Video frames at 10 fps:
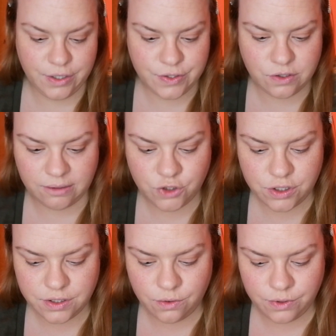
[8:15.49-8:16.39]
So I'm
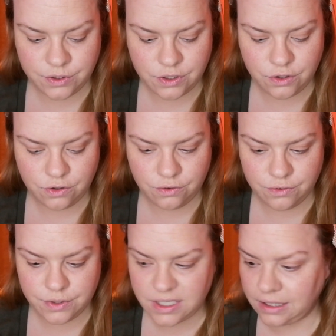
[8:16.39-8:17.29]
just going to
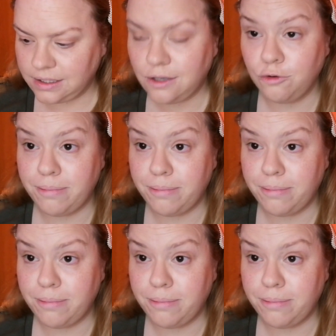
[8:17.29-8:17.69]
use a little